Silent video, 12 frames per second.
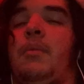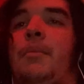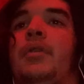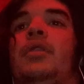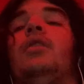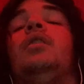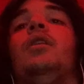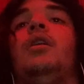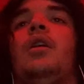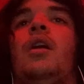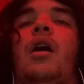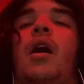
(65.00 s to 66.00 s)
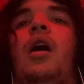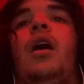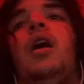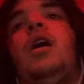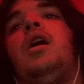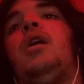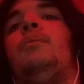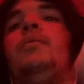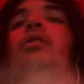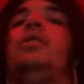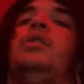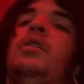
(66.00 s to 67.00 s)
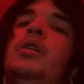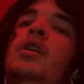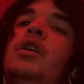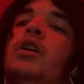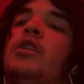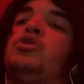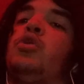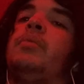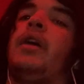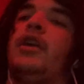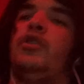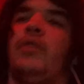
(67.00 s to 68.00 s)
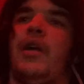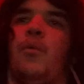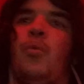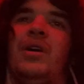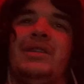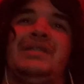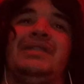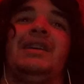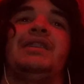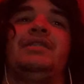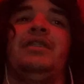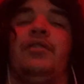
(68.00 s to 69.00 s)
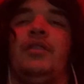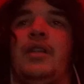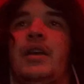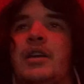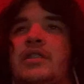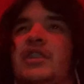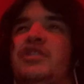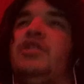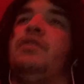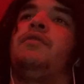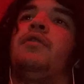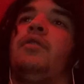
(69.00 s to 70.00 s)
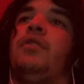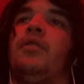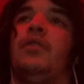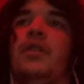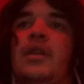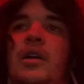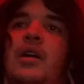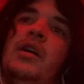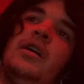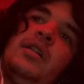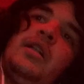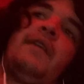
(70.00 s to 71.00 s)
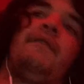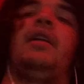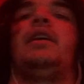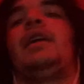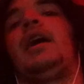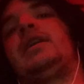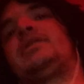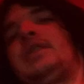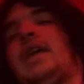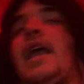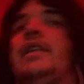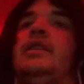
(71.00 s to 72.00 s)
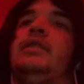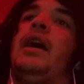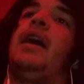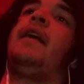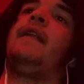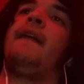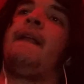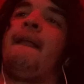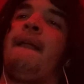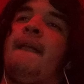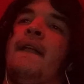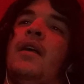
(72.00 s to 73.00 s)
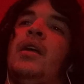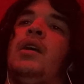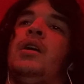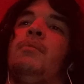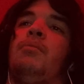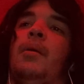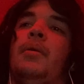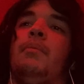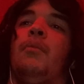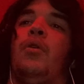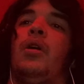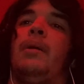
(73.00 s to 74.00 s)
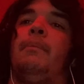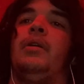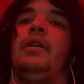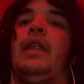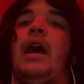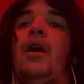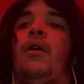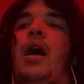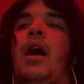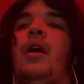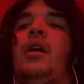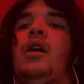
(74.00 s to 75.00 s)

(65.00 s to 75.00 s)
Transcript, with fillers: remember. Um, because normally I could do like 160 on the leg extension for, like, if I had guess, like 8 to 10. Probably more, but now,